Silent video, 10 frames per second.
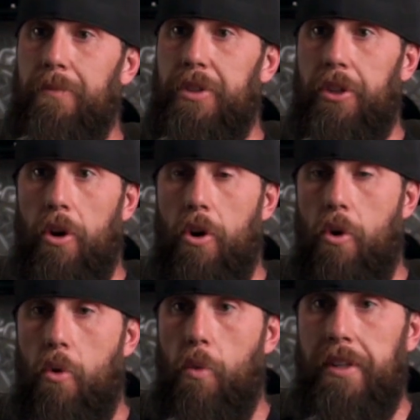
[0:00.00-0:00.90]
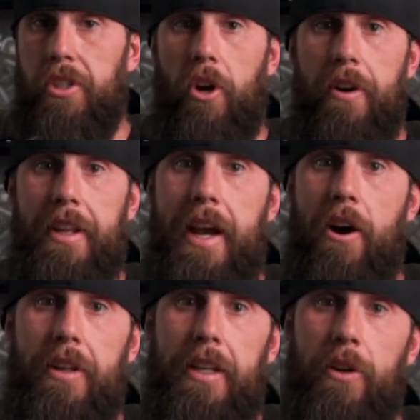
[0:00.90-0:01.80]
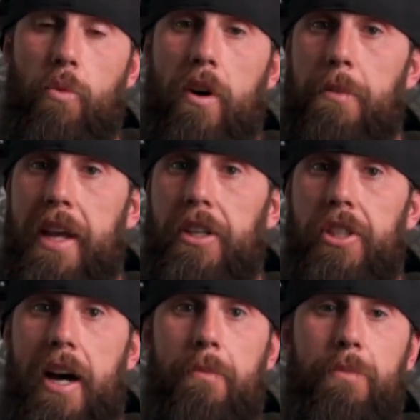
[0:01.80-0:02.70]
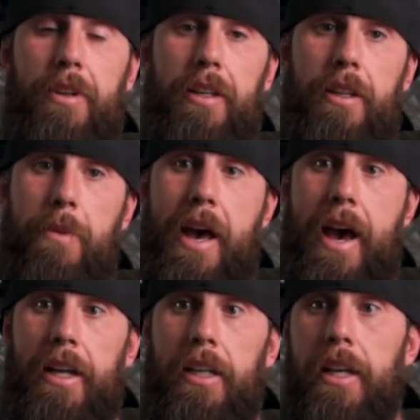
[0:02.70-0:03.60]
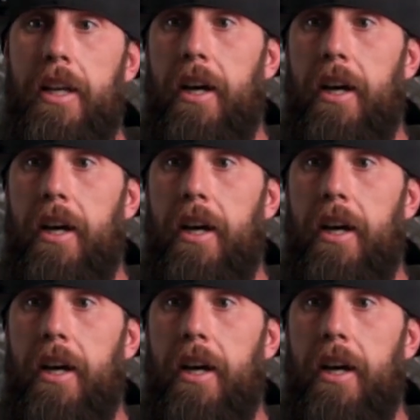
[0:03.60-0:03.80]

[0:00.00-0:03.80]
So what started out in a one-bay shop in the back,